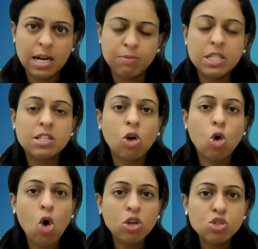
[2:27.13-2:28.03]
That means the
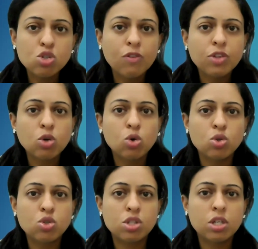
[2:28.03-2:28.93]
cost of the
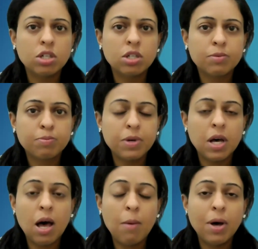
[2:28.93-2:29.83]
goods, the
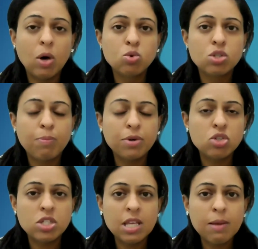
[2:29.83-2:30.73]
amount, the
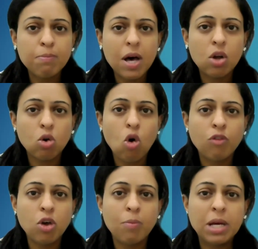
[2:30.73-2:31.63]
purchasing power
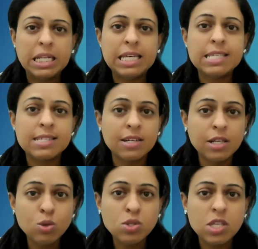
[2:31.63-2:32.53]
of your money is
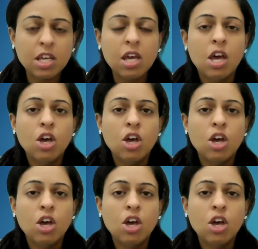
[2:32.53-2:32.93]
reducing.